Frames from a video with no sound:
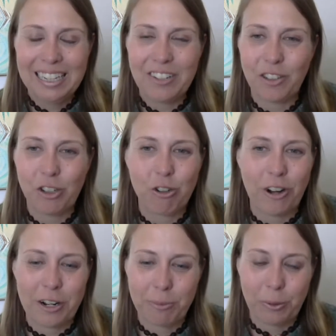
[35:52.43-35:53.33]
It's
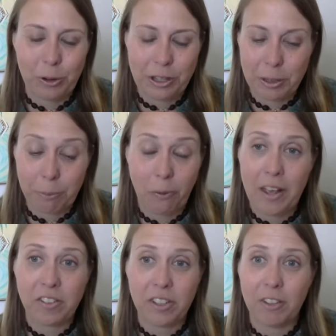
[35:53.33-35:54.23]
incredible. And the
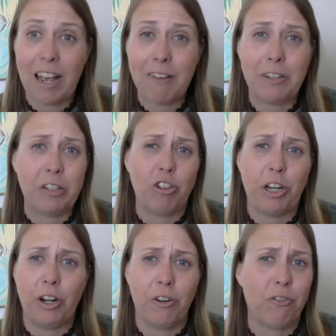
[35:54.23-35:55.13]
blessing of having
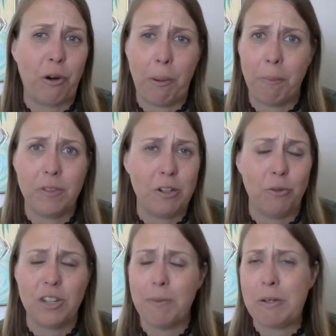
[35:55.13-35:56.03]
shared from,
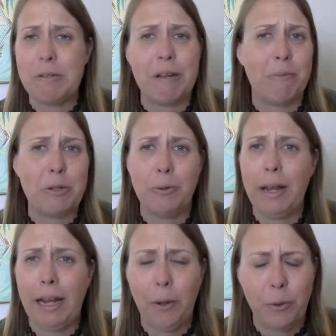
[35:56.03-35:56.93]

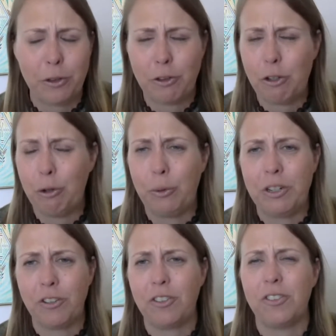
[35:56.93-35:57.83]
WWA with you,
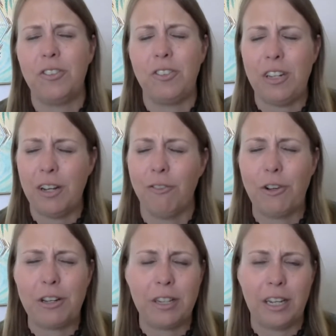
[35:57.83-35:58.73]
and just to see
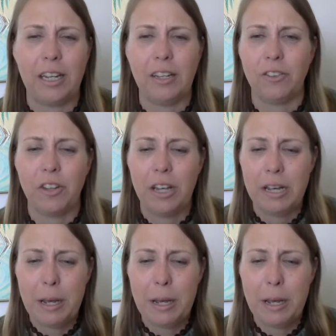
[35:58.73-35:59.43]
everything is,